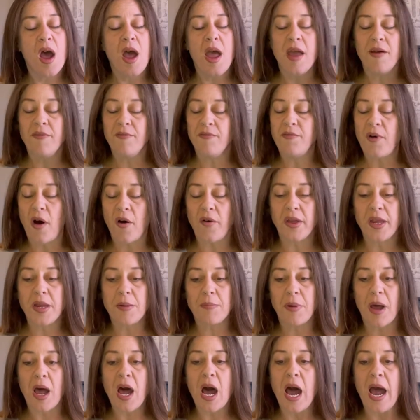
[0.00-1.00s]
and falling
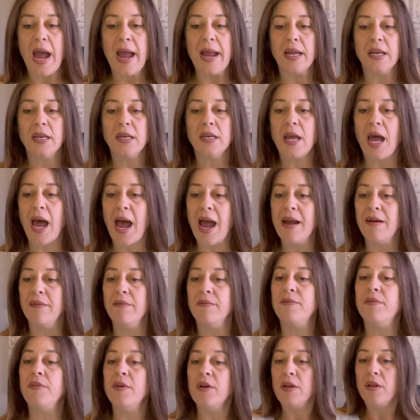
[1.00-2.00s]
behind,
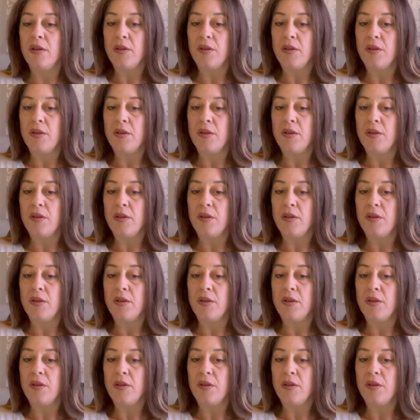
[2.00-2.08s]
I've